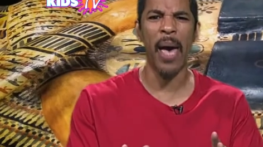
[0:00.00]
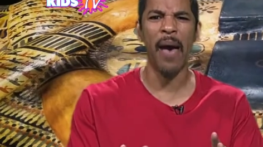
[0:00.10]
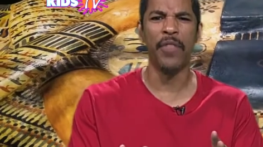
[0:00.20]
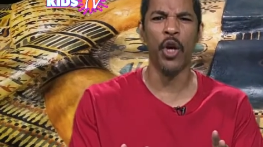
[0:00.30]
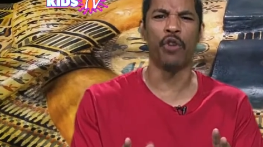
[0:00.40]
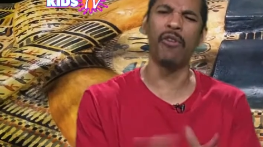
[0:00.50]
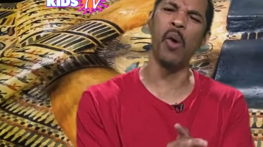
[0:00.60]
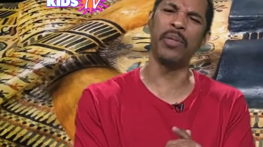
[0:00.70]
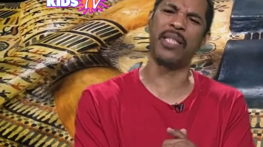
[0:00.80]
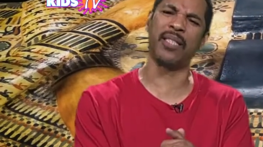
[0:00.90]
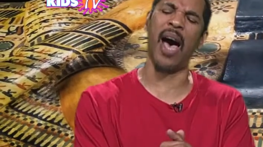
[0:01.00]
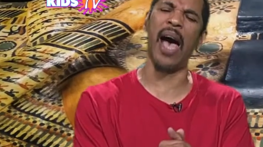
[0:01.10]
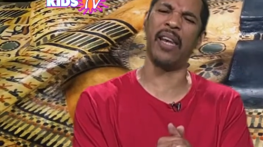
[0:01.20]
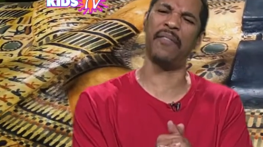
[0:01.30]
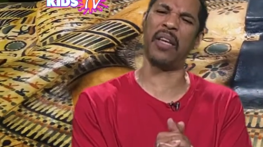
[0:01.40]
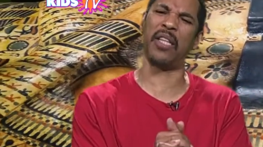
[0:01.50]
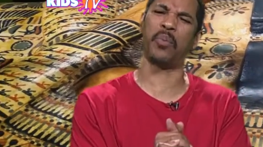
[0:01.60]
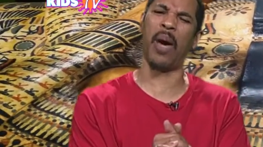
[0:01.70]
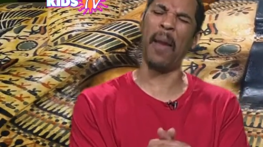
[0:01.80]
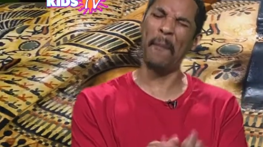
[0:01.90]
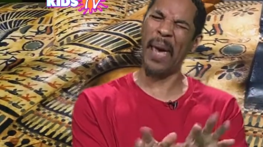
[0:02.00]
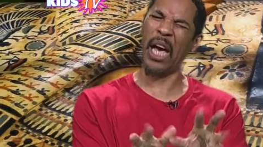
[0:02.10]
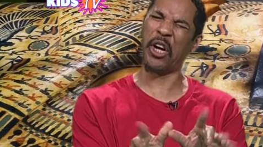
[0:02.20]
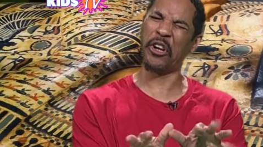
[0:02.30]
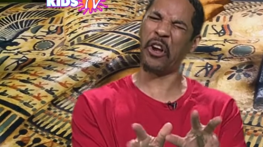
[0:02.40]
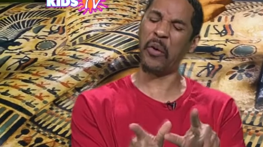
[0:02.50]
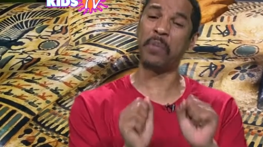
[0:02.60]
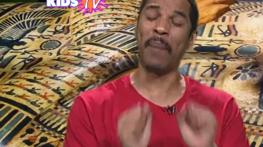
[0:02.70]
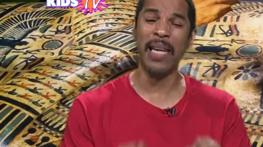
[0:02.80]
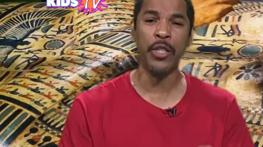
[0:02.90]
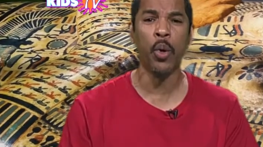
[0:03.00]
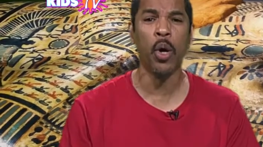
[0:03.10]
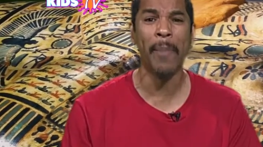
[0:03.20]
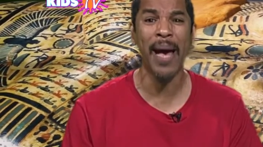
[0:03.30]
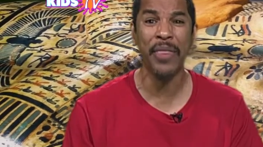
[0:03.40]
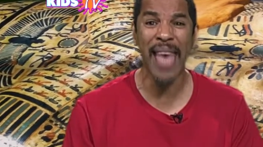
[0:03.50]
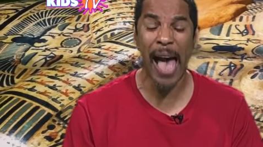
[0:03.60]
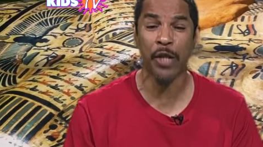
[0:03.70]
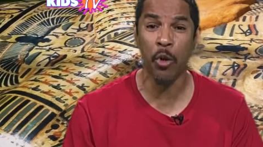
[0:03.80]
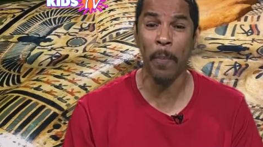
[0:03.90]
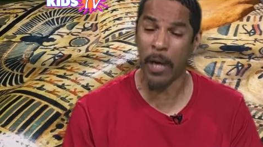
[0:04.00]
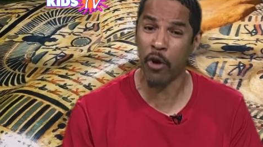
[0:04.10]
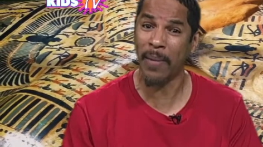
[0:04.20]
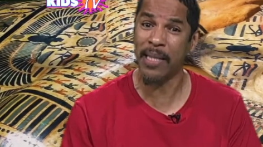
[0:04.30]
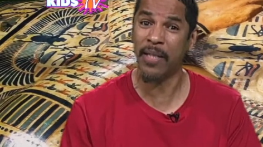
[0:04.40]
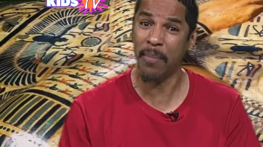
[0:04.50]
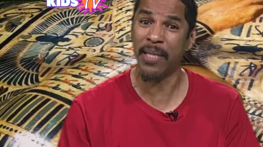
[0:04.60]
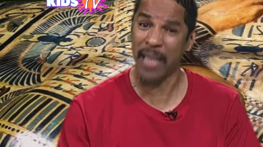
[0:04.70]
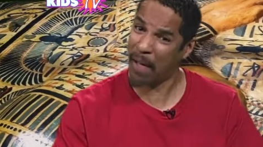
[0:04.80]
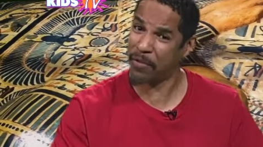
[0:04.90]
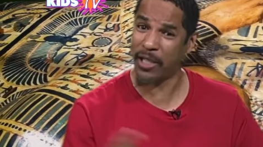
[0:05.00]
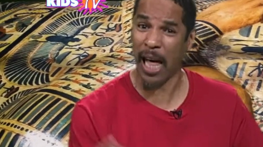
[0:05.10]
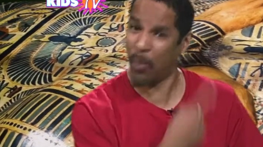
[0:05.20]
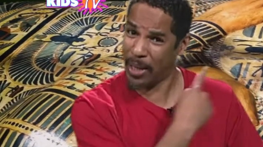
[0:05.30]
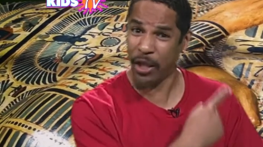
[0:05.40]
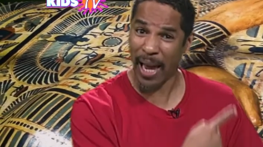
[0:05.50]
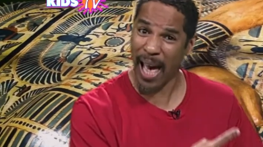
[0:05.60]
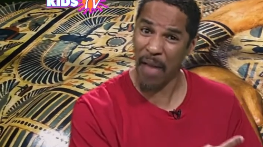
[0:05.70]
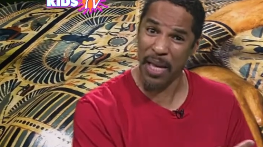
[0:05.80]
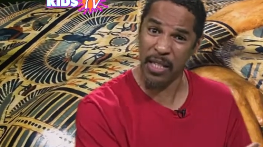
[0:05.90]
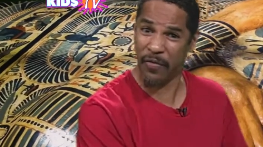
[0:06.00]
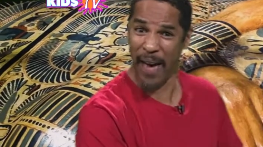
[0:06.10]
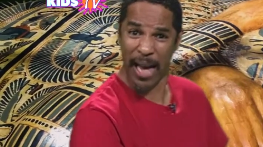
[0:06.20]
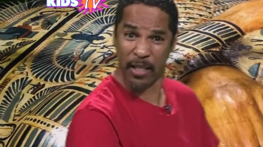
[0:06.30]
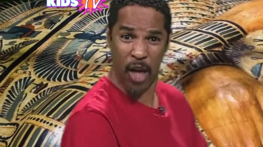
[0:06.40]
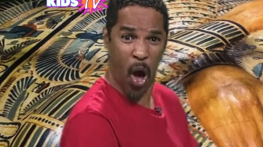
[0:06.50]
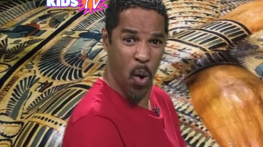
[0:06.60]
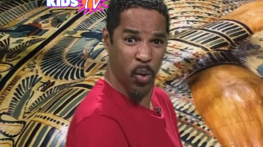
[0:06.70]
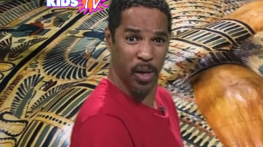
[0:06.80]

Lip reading: of the gross side of it as well, a bit gross, but let's talk about the actual pyramids themselves, shall we? Check out these facts, yo.